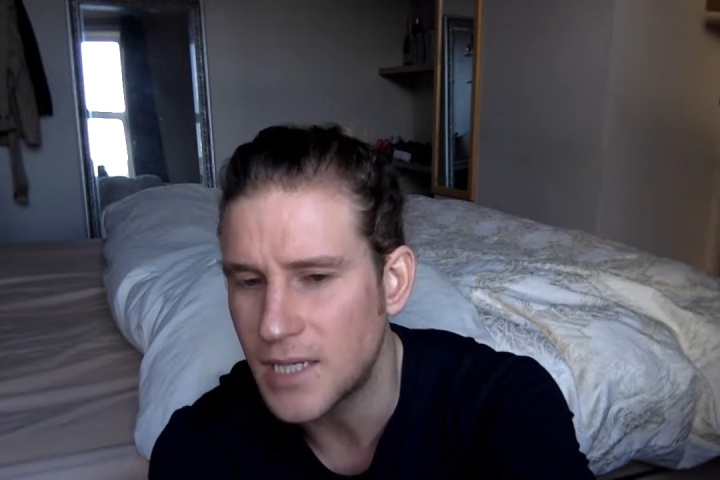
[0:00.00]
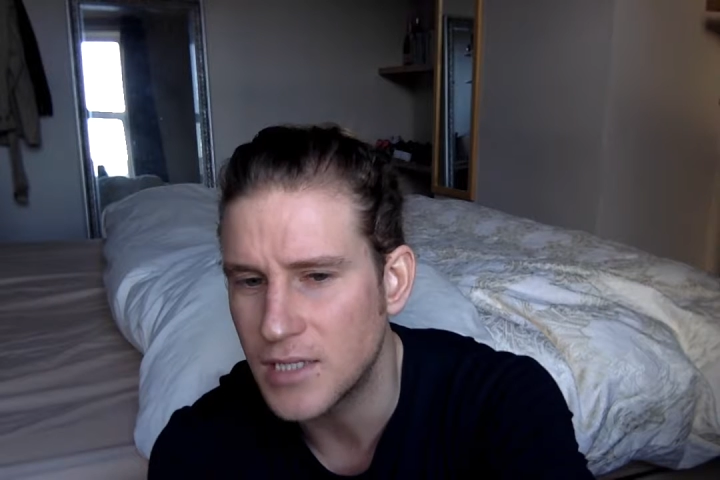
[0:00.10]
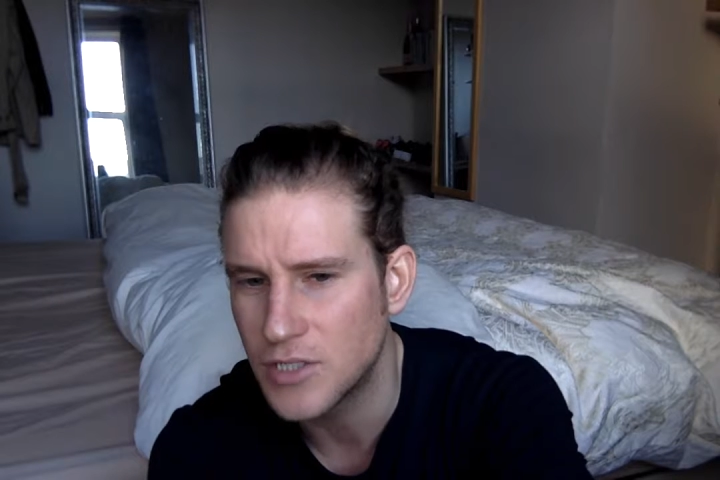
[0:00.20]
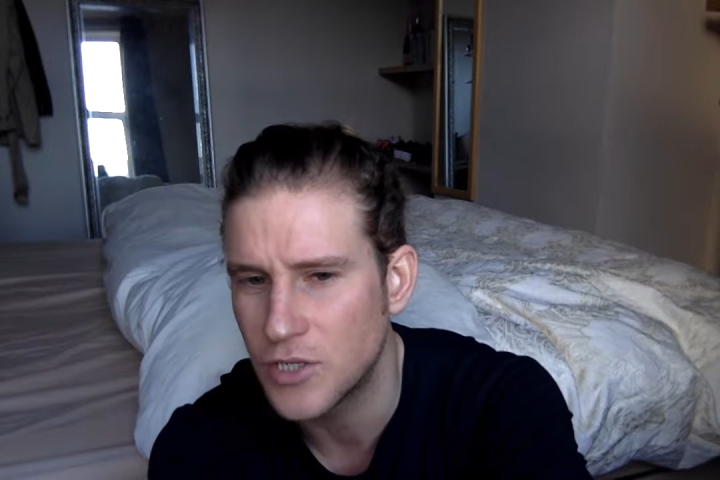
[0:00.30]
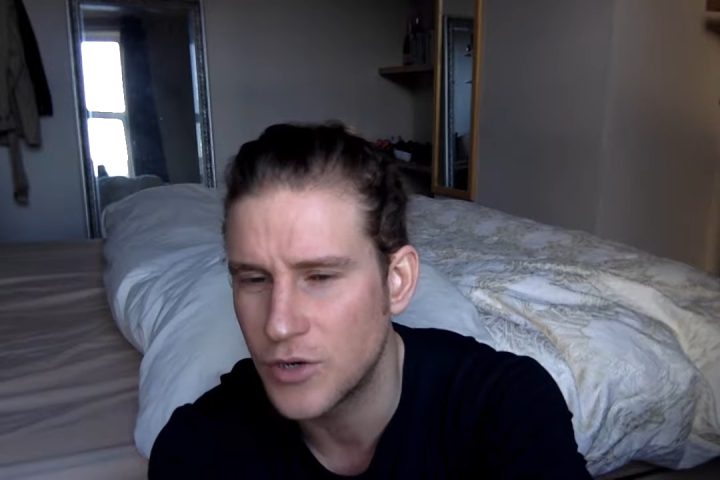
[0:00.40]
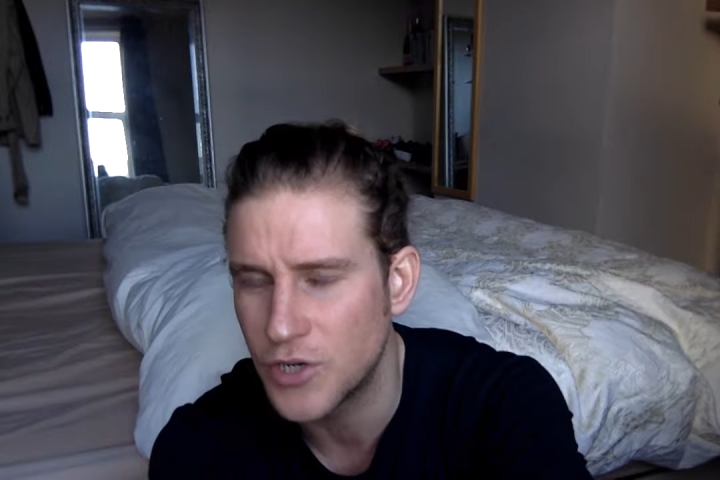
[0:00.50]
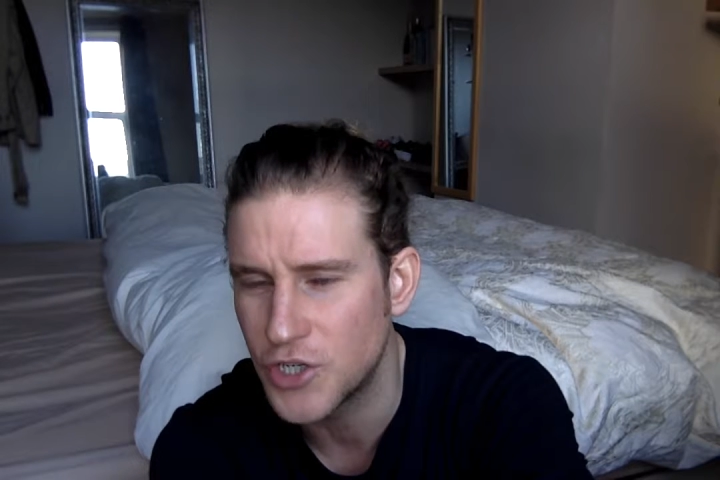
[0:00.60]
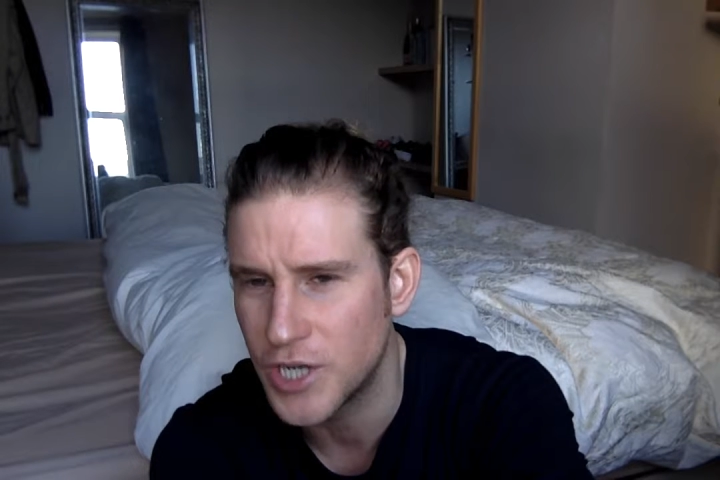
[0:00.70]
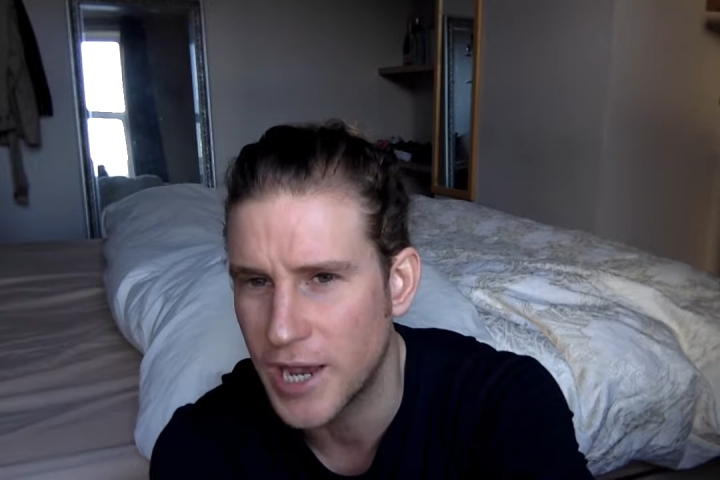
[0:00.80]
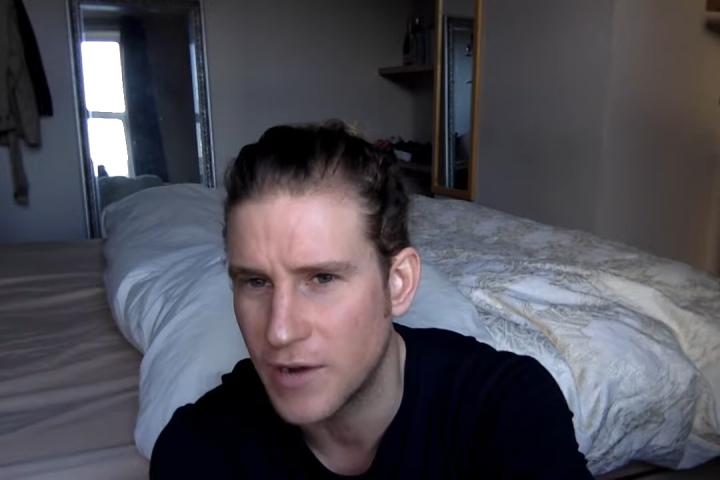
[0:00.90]
as soon as
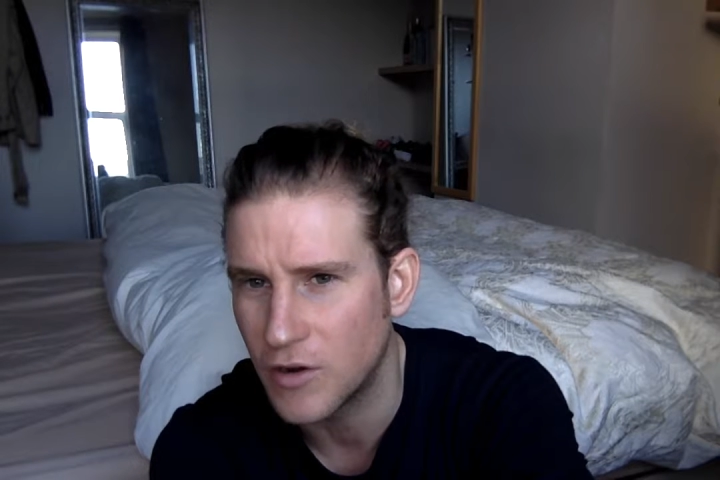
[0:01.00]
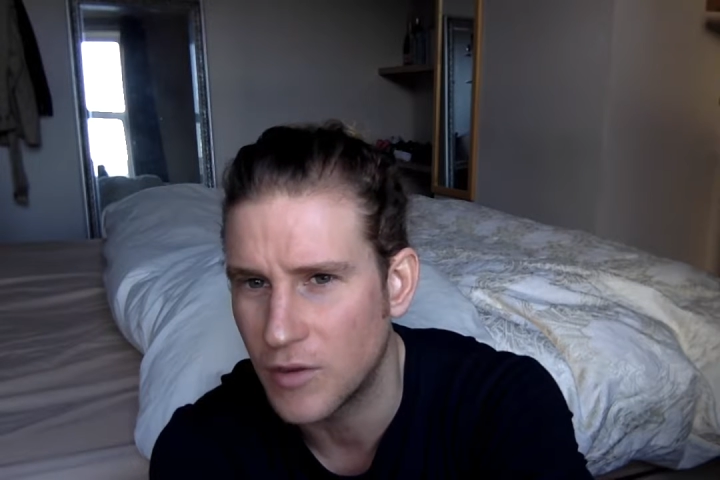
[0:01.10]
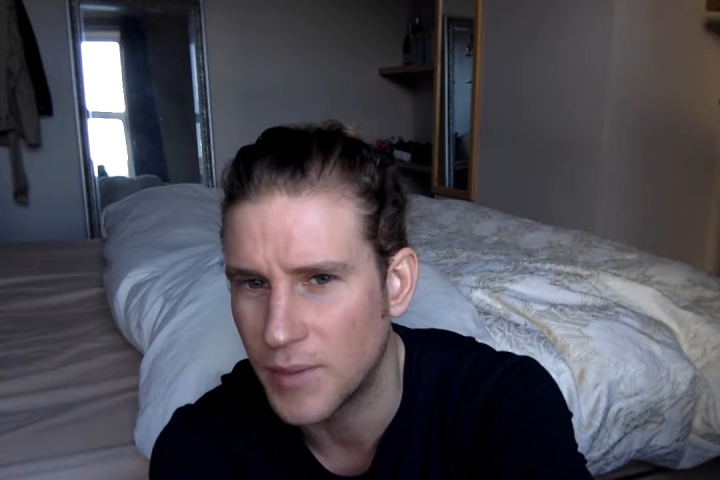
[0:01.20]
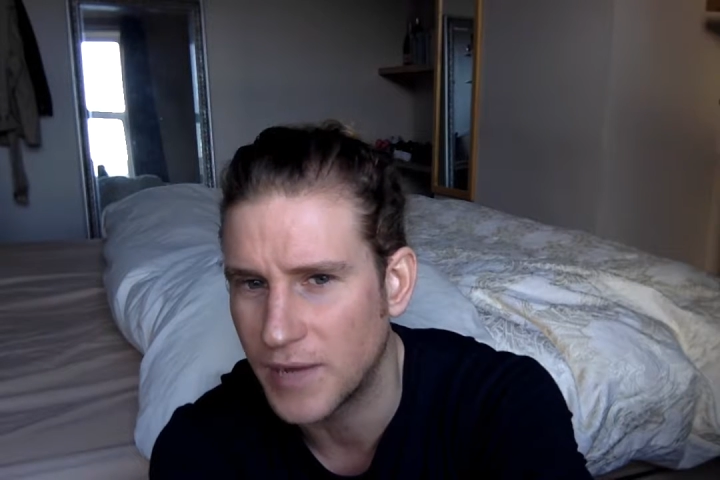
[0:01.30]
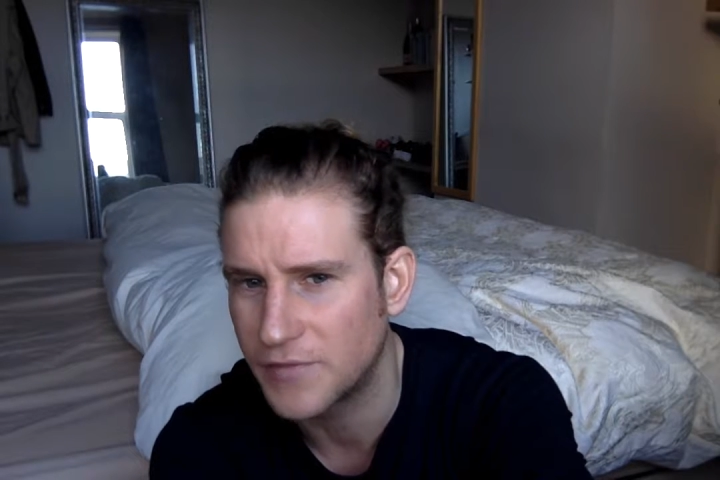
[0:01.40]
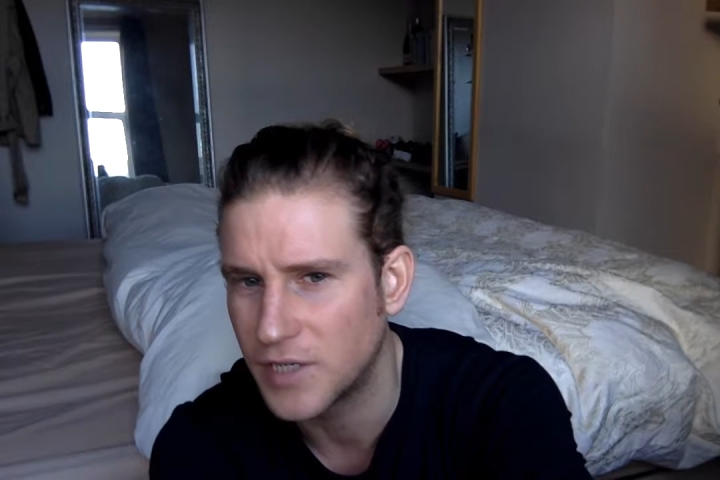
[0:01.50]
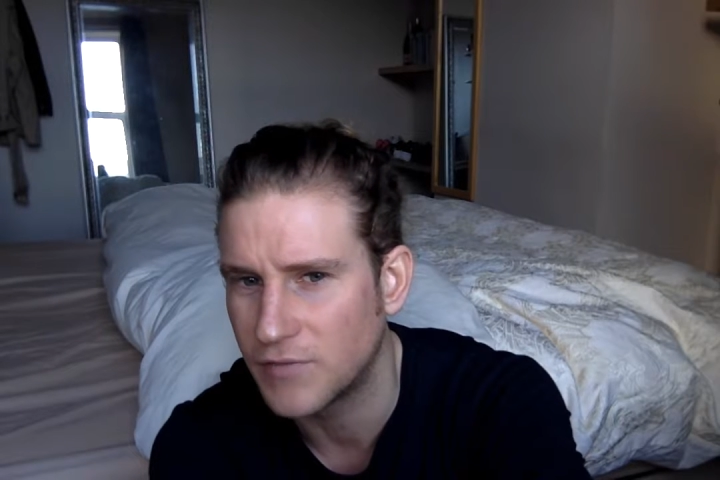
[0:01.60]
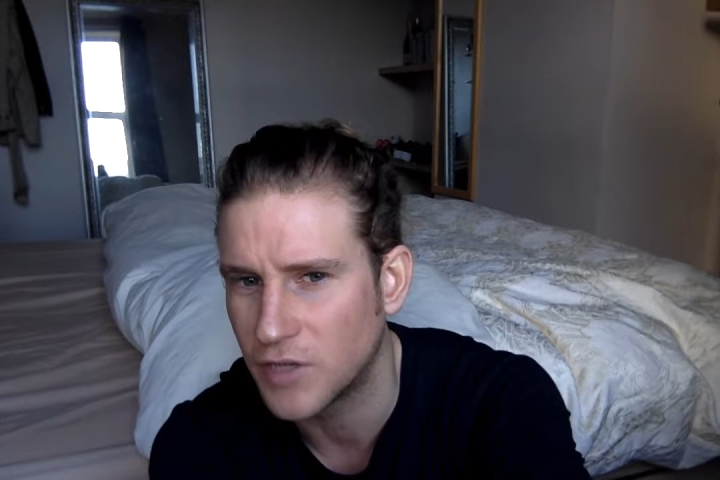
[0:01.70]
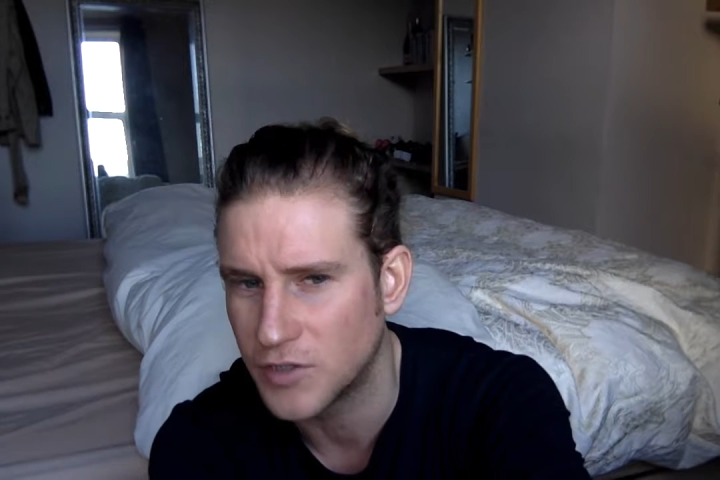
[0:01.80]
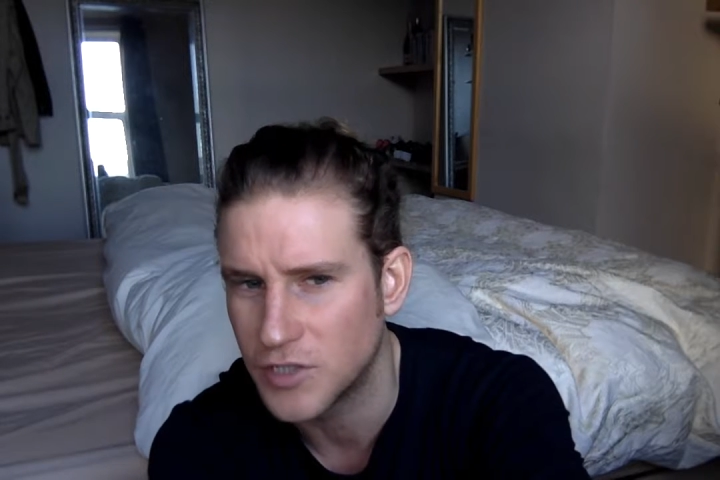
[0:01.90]
you get up, after
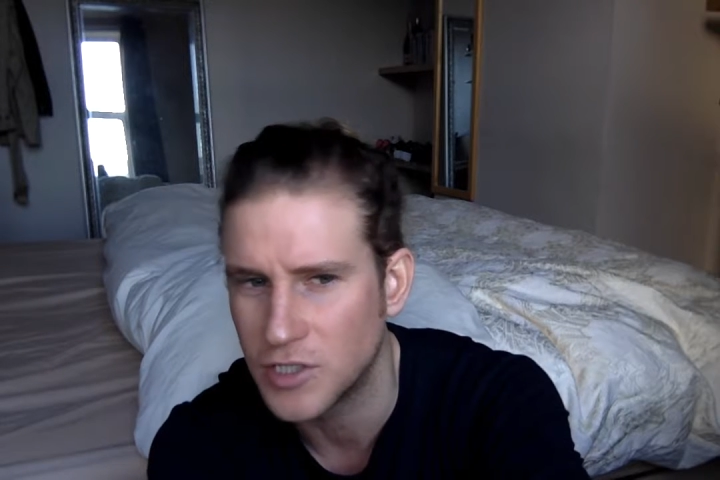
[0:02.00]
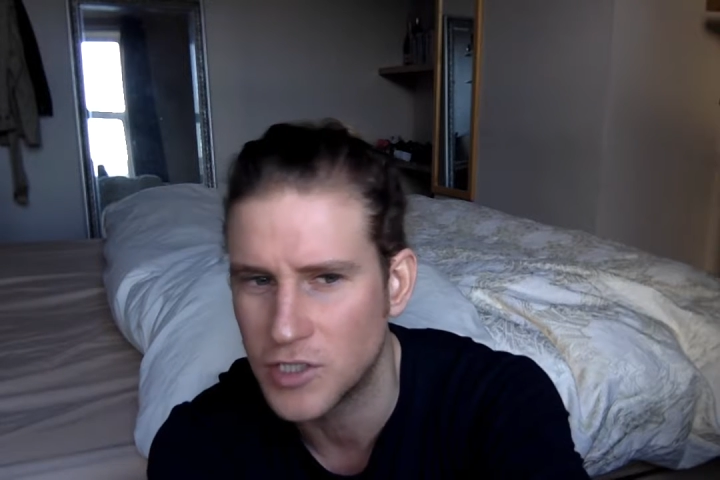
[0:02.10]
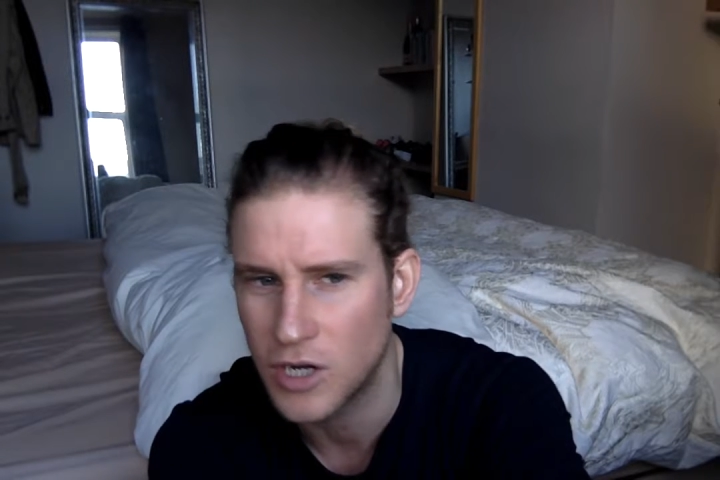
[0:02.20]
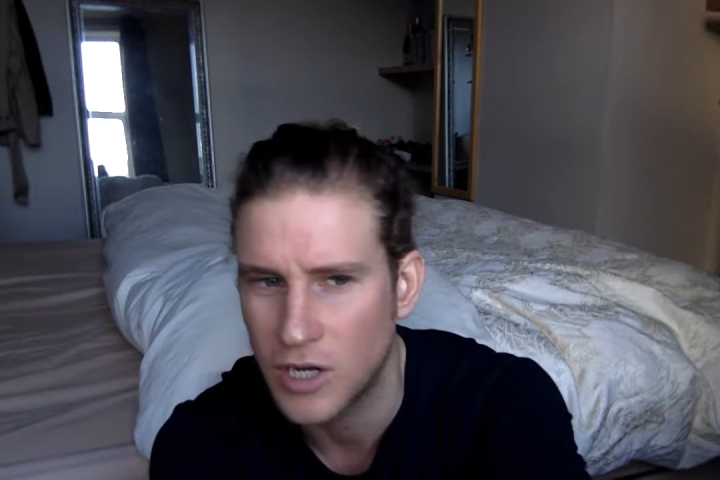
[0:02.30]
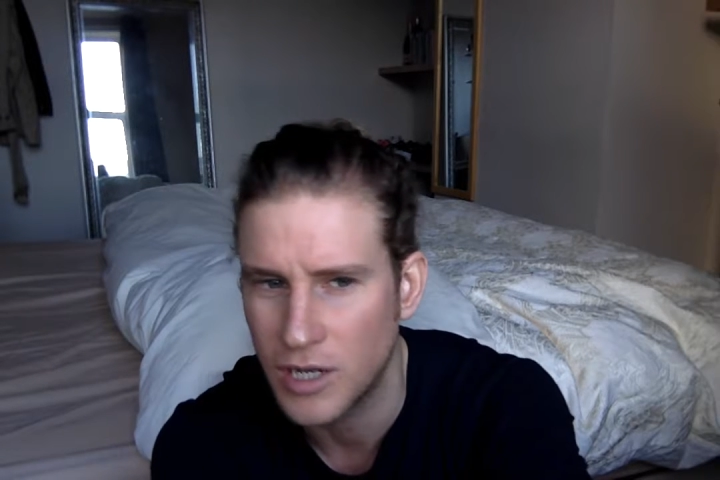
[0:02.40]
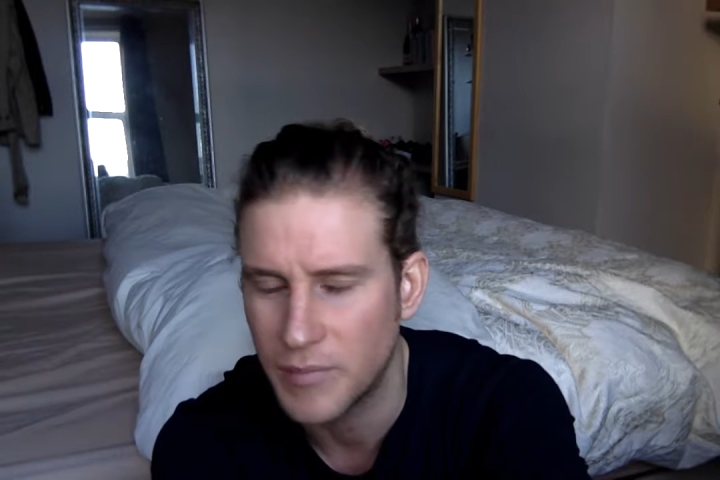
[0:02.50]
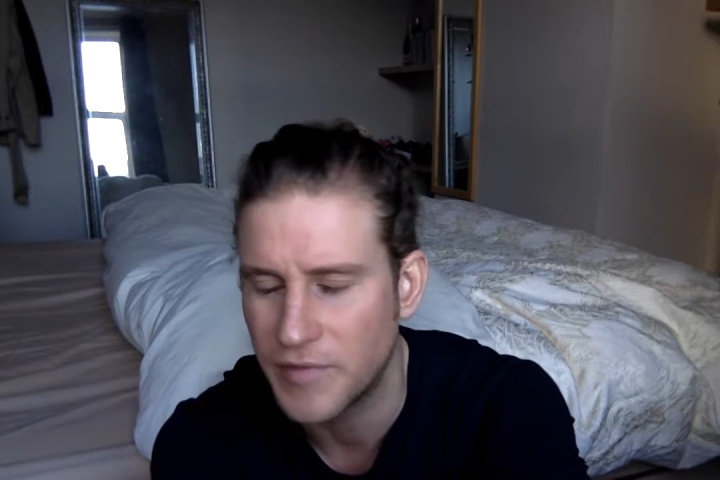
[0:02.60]
you've gone to the toilet,